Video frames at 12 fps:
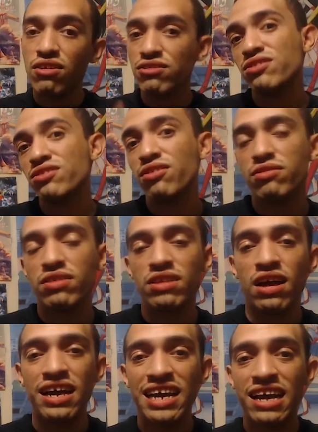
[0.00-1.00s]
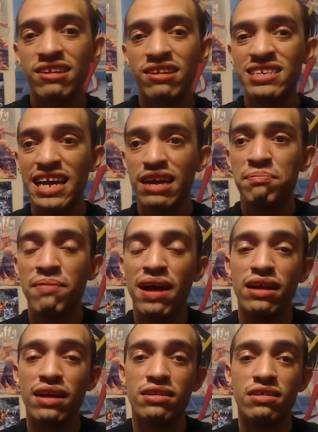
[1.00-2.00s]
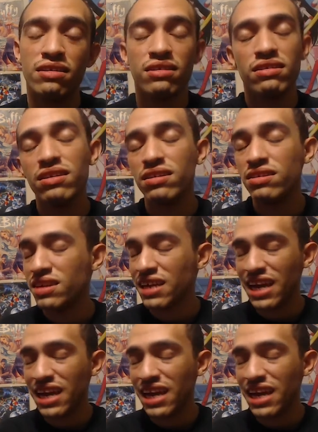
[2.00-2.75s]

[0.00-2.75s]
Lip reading: also, I gotta say, by the